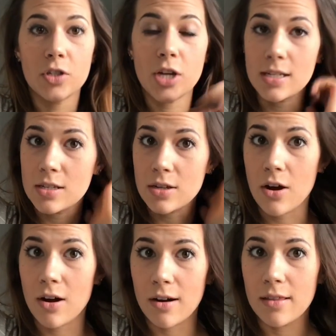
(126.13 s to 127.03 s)
chances
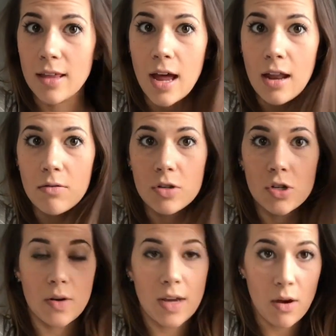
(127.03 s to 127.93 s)
are that
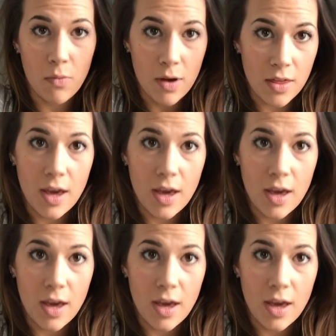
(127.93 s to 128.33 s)
doing it with